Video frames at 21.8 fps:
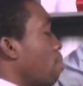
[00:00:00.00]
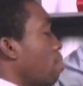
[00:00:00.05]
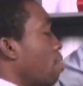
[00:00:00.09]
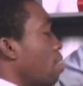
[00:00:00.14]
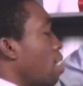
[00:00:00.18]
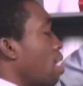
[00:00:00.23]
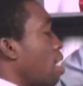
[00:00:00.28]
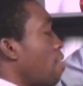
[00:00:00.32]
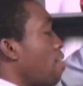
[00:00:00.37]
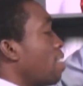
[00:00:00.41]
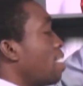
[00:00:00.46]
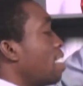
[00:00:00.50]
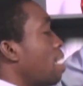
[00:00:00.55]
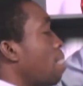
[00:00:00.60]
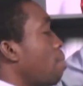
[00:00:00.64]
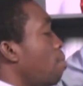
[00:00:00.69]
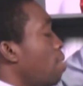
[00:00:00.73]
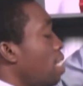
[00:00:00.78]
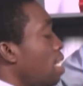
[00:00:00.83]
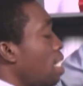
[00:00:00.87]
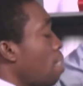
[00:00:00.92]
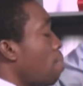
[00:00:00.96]
every term
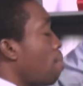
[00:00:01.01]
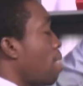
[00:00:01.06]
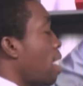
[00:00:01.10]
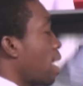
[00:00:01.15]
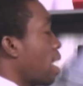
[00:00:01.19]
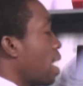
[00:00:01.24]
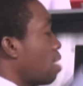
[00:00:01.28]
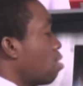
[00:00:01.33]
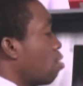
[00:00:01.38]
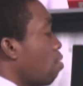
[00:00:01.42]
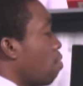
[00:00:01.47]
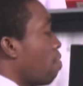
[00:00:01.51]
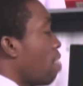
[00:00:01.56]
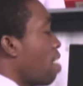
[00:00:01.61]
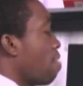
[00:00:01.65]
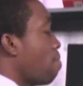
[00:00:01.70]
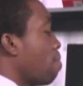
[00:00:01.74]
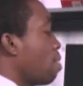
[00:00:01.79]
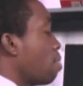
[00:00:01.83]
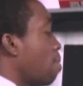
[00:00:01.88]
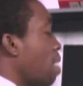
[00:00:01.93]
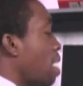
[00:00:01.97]
within the bracket. So 5
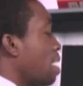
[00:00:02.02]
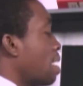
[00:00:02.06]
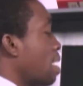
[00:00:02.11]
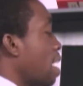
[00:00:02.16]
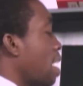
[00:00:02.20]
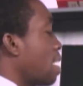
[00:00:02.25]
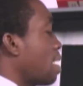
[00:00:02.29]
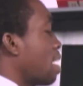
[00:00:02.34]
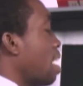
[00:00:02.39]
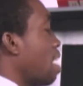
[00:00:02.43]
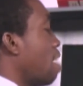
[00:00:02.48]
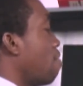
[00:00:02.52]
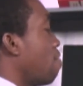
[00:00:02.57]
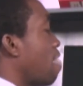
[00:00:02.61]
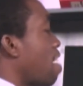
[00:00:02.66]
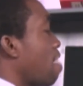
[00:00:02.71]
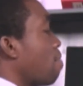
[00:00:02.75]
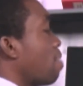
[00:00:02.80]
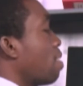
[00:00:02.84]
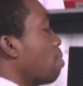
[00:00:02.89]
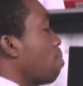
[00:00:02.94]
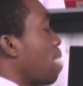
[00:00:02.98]
multiplies x, and then 5
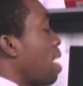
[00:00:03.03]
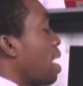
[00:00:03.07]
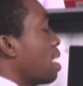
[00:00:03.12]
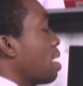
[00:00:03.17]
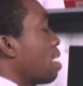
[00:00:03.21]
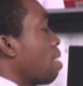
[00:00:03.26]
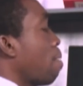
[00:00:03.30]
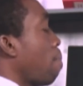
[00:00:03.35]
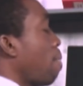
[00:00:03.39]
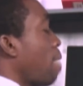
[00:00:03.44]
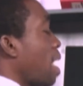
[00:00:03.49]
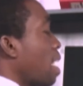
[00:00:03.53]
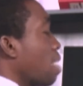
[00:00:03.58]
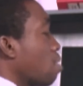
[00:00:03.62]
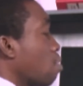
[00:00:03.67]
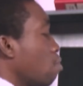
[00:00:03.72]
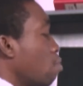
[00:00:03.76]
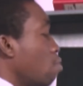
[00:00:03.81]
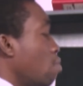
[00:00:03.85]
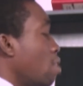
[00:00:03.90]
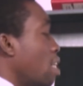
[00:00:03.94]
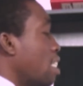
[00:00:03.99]
multiplies plus
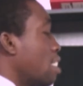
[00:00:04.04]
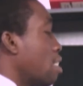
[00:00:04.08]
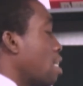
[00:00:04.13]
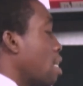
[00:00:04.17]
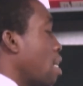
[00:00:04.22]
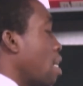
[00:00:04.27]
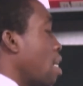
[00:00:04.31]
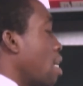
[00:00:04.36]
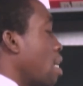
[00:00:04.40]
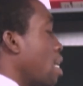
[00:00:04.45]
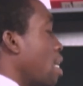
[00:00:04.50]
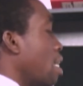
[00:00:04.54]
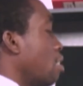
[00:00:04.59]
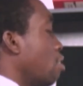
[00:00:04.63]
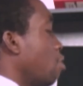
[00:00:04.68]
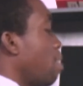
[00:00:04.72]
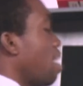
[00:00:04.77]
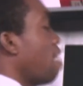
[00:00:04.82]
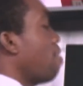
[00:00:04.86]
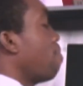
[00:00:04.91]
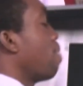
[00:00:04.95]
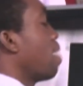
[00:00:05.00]
2. So we
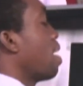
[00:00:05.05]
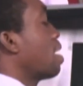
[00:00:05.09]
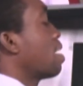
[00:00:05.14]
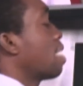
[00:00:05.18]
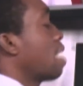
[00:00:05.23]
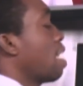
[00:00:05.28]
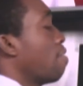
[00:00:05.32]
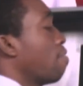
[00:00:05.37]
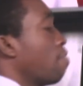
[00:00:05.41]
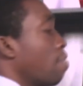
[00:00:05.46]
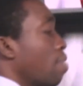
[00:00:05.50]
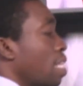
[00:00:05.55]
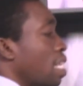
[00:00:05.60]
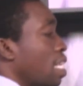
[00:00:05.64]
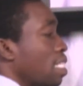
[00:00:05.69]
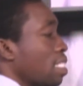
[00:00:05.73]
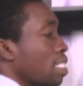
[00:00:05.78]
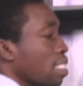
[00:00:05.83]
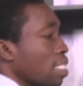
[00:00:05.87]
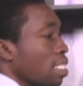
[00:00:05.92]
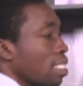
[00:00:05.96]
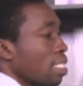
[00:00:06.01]
have plus 10 for
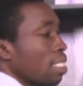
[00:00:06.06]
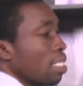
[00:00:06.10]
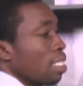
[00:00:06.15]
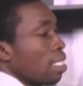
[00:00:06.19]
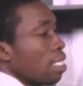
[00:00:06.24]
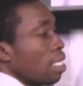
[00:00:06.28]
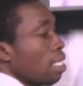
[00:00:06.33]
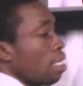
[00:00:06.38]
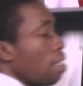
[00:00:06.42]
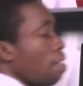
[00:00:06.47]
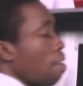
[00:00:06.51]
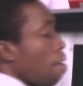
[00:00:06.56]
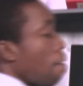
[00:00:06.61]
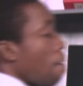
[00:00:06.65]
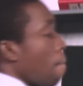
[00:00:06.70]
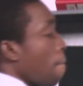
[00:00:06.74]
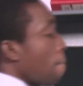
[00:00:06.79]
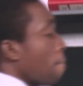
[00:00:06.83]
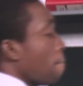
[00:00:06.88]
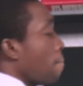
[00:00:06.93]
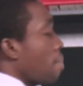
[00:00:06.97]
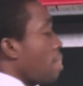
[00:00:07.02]
that.
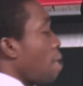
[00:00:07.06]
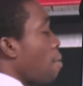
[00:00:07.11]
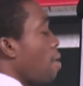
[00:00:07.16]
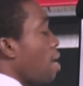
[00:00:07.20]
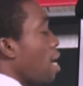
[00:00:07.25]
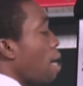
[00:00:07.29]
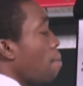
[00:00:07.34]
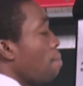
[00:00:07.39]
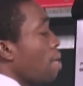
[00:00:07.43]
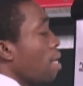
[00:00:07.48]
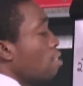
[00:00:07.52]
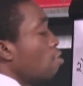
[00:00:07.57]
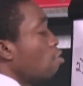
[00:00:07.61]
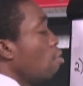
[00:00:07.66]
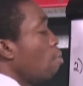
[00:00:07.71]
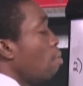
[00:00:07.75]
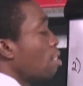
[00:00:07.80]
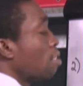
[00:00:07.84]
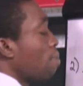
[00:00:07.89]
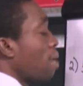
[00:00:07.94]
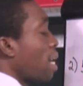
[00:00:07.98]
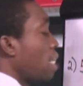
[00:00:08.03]
Then we come here, 2
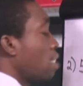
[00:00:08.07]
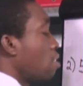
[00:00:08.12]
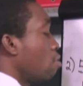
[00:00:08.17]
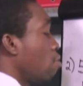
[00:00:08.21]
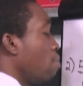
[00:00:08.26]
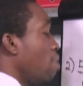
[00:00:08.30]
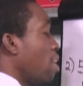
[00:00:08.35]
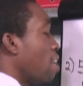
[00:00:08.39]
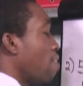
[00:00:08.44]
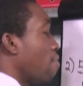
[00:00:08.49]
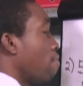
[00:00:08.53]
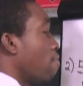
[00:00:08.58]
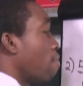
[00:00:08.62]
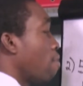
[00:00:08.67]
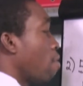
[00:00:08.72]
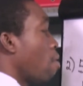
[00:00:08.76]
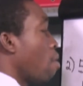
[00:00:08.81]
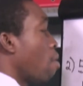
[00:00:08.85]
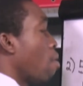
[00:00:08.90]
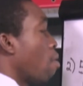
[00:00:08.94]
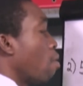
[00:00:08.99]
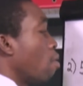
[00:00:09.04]
multiplies 2, we have
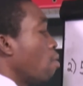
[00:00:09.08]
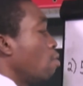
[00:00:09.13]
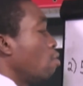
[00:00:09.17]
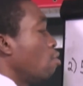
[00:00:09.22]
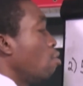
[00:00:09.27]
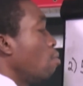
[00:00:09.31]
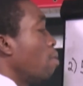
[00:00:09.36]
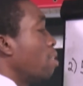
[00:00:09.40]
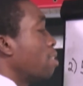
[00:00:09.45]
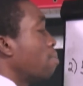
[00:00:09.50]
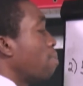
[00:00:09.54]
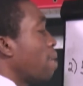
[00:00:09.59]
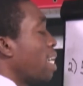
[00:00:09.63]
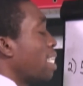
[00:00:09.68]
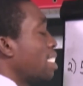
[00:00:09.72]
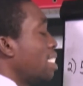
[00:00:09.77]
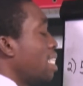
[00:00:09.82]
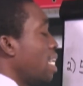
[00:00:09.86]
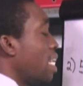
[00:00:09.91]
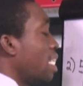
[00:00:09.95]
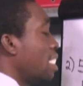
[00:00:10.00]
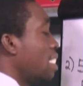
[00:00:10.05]
4. 2 multiplies
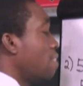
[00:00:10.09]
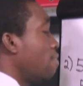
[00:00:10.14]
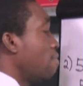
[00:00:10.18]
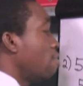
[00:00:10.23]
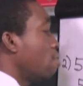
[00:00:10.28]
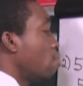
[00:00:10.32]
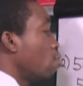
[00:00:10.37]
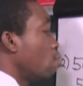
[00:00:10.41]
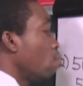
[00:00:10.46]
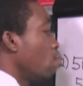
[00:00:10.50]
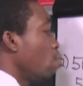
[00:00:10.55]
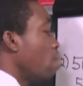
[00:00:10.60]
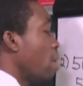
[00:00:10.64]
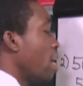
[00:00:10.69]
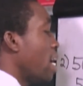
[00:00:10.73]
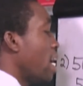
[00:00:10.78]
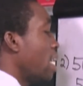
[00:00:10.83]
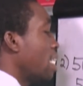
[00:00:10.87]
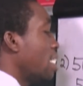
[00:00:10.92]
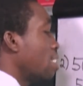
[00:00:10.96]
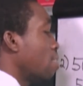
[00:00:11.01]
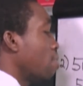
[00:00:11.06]
negative
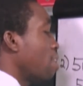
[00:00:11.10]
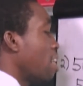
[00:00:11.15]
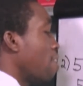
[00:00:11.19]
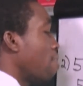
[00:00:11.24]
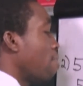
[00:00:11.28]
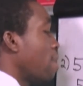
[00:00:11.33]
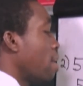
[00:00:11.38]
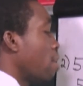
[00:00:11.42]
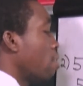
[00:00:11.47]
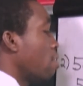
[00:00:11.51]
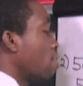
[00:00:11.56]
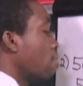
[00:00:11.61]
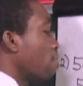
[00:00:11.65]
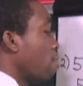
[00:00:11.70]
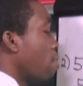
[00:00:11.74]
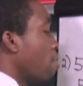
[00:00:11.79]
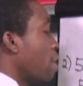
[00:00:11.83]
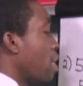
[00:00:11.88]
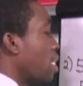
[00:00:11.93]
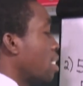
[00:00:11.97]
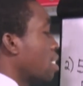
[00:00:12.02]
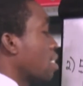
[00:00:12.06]
2x, we have minus
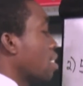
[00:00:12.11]
4x.